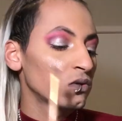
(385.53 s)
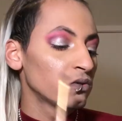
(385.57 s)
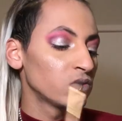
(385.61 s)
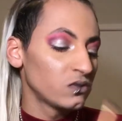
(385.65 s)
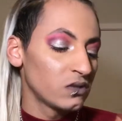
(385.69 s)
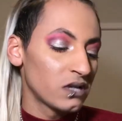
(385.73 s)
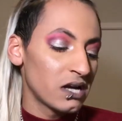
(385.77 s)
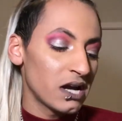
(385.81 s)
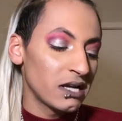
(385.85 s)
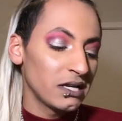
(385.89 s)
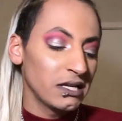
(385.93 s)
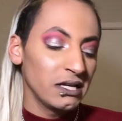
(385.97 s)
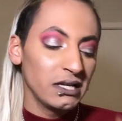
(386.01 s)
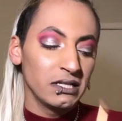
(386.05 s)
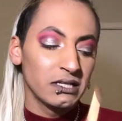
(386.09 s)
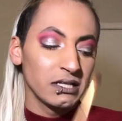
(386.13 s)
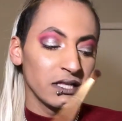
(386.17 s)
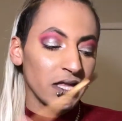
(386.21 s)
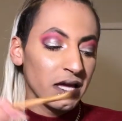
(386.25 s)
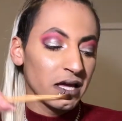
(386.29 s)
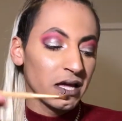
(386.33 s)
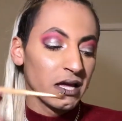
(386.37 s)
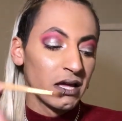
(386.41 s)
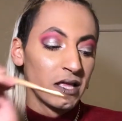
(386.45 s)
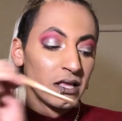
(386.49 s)
do not need to
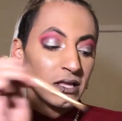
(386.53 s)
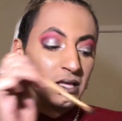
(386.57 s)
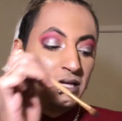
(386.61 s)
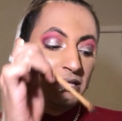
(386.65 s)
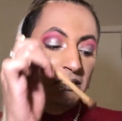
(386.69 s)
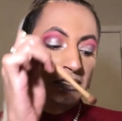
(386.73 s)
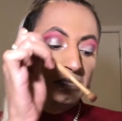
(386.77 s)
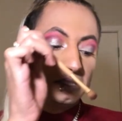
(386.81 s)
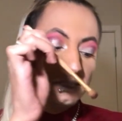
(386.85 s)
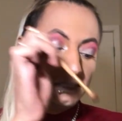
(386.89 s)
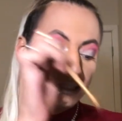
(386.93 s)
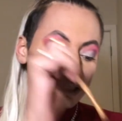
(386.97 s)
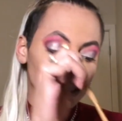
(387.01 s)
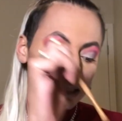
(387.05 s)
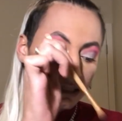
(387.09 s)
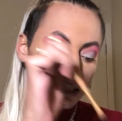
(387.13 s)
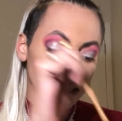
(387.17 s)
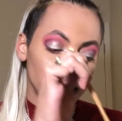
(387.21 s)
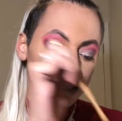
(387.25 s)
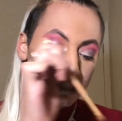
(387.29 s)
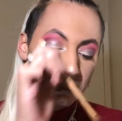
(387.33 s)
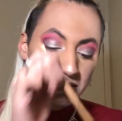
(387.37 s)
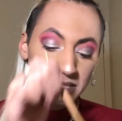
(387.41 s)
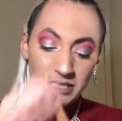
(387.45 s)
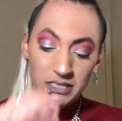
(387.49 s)
like
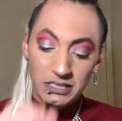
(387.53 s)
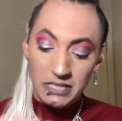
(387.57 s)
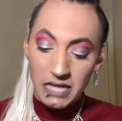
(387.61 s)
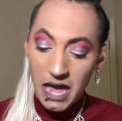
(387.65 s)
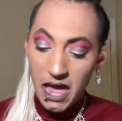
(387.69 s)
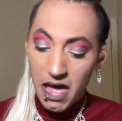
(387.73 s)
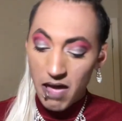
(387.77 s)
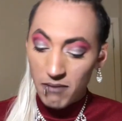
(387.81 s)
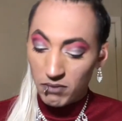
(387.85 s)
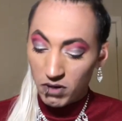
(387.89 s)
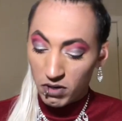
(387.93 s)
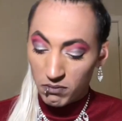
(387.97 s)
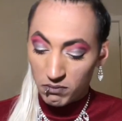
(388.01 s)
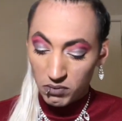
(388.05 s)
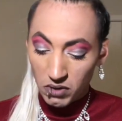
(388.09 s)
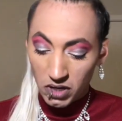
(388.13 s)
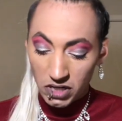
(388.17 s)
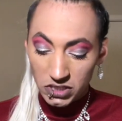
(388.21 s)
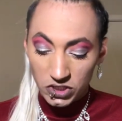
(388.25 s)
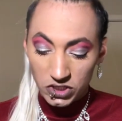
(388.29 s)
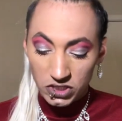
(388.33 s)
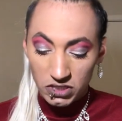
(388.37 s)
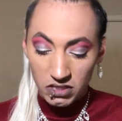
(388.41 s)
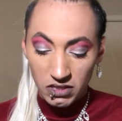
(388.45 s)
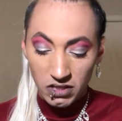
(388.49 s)
stab your
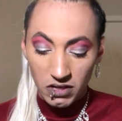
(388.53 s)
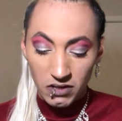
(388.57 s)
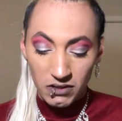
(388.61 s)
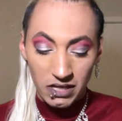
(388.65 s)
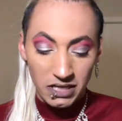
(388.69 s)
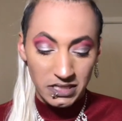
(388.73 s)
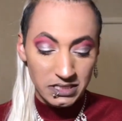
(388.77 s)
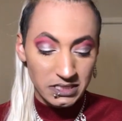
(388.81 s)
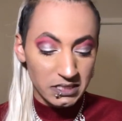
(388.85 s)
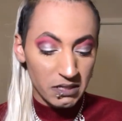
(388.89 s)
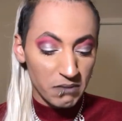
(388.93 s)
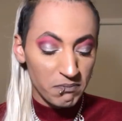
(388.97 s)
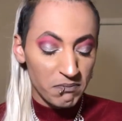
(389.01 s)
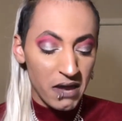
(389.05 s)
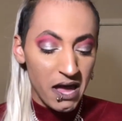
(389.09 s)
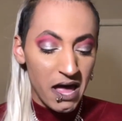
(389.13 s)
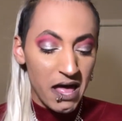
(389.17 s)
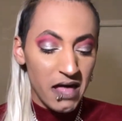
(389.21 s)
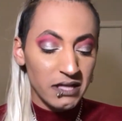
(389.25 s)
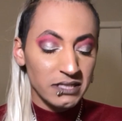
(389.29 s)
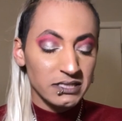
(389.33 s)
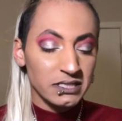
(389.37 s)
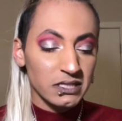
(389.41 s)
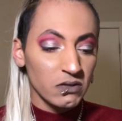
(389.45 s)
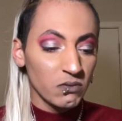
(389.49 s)
brush into there like some
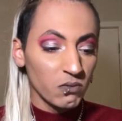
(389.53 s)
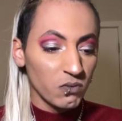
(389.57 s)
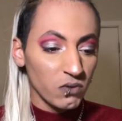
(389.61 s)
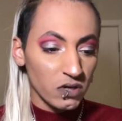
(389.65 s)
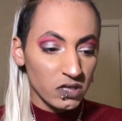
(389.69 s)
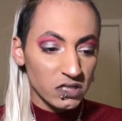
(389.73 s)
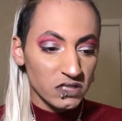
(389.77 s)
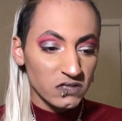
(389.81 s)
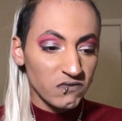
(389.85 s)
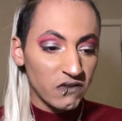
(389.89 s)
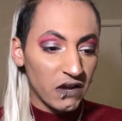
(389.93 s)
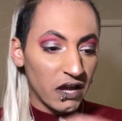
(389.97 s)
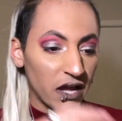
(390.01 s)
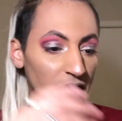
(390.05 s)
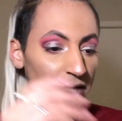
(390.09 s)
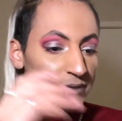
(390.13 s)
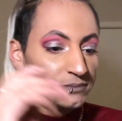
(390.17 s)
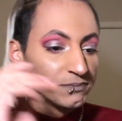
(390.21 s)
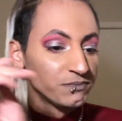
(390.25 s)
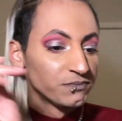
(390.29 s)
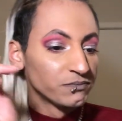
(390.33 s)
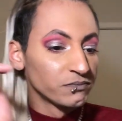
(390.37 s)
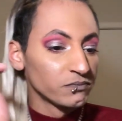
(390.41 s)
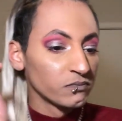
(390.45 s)
palettes. It works fine.